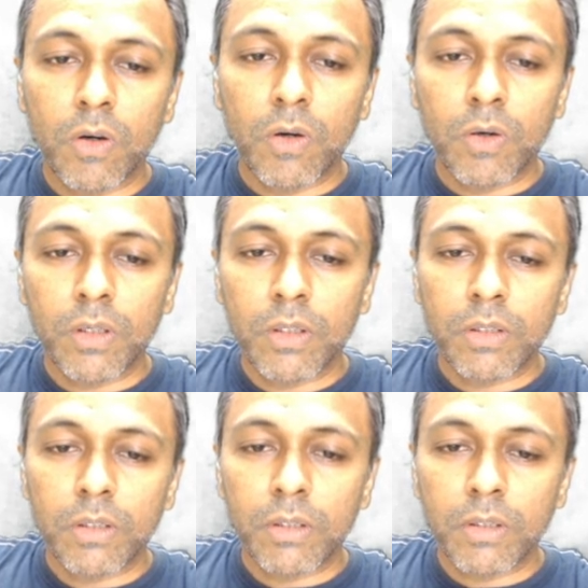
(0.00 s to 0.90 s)
or
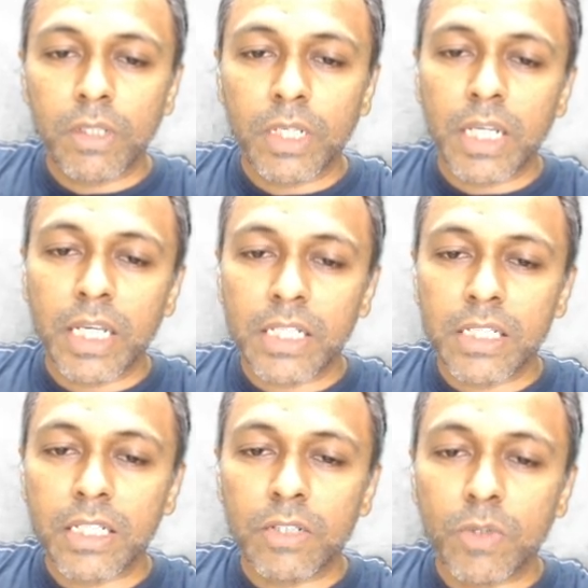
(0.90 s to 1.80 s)
a
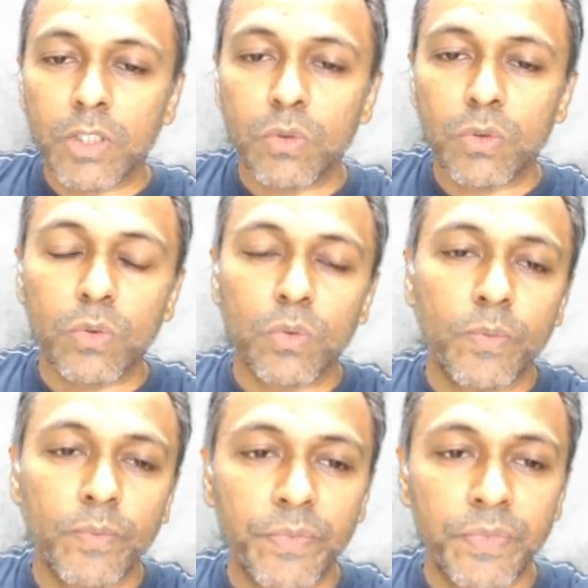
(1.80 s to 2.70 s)
is equal to
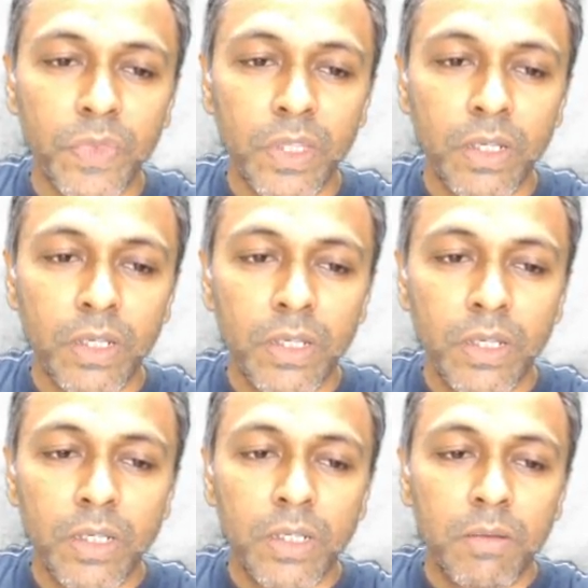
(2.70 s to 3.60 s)
2?
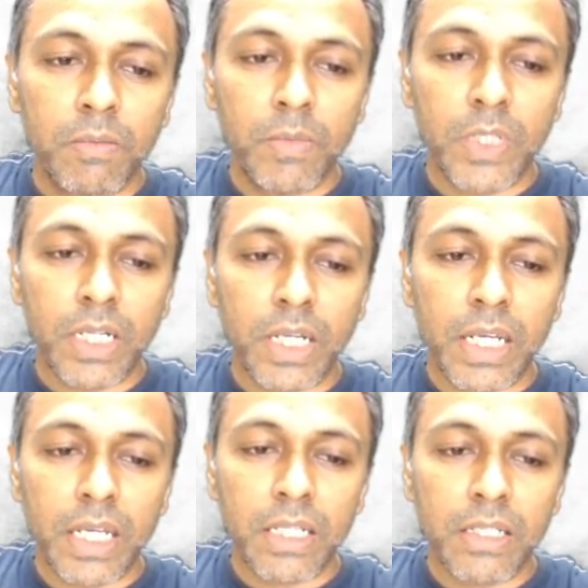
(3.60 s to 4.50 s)
But
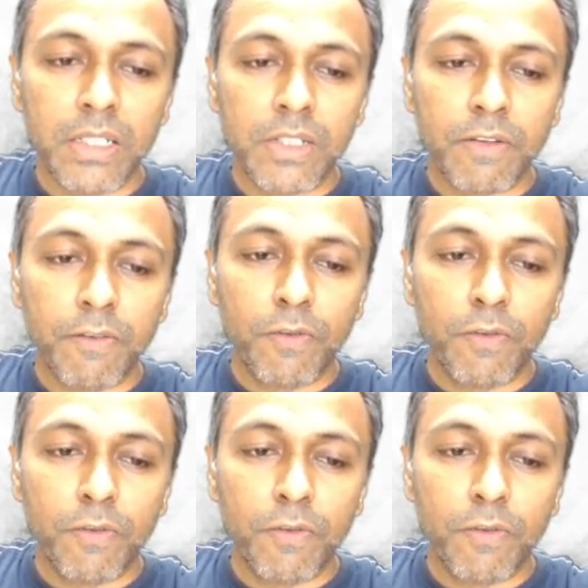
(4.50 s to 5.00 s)
a is